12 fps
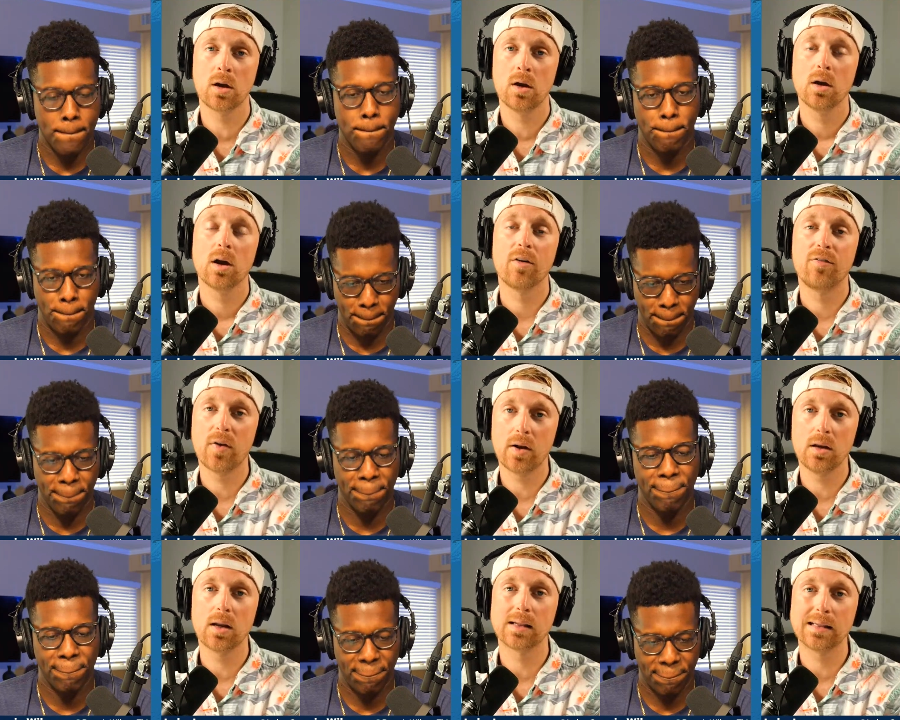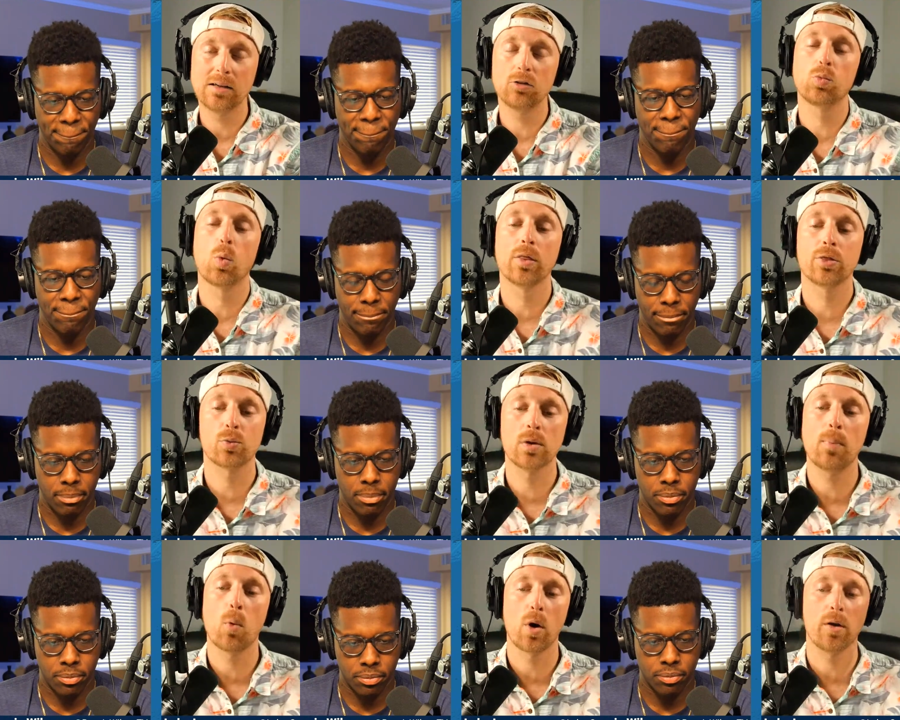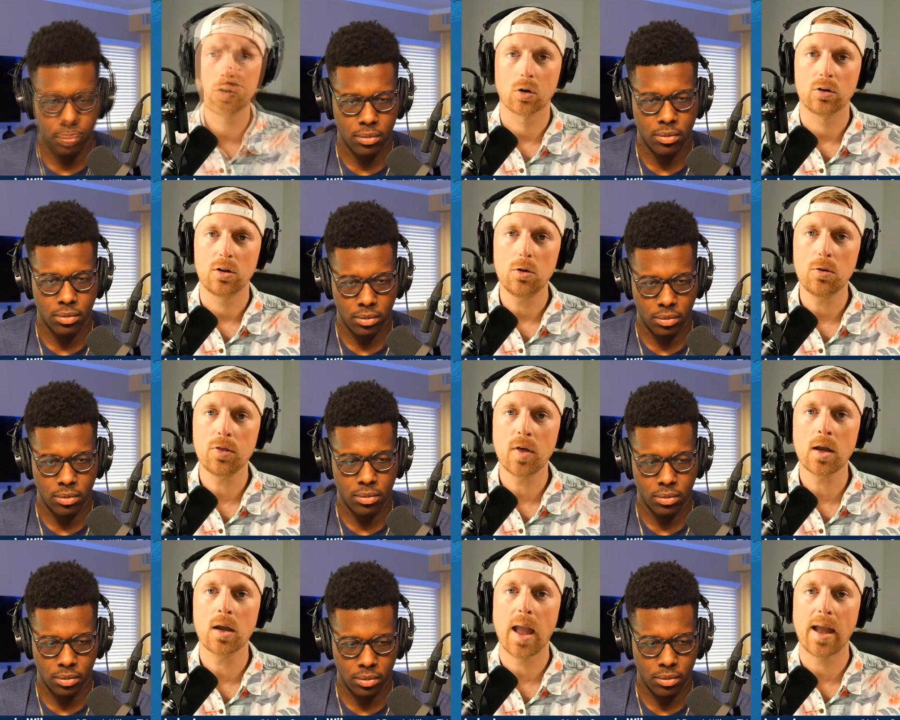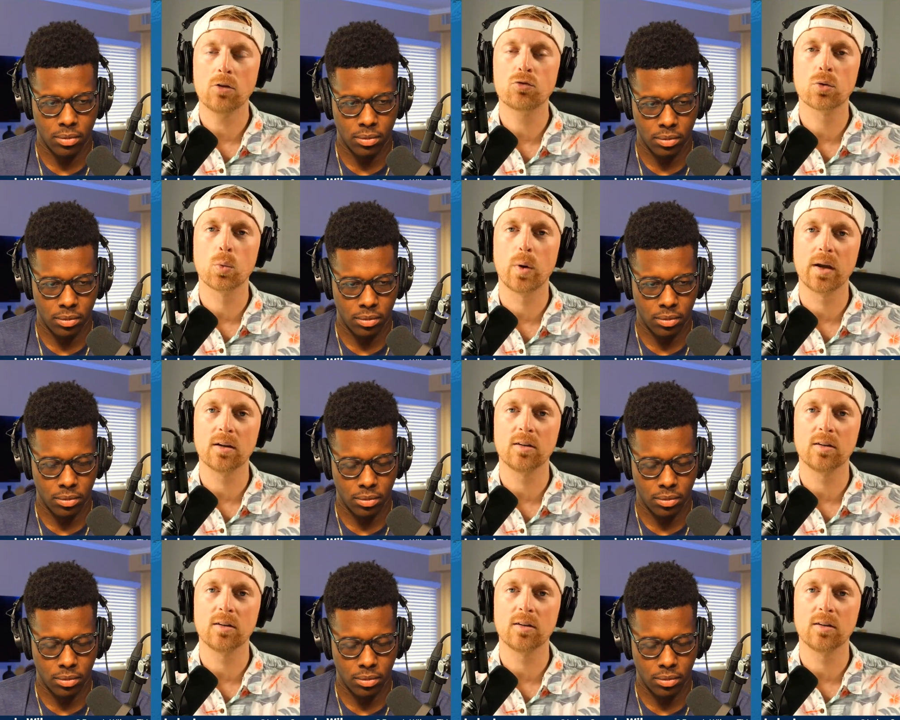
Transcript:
Speaker 1: mm-hmm. of hitting at least one three pointer. You think Andrew Wiggins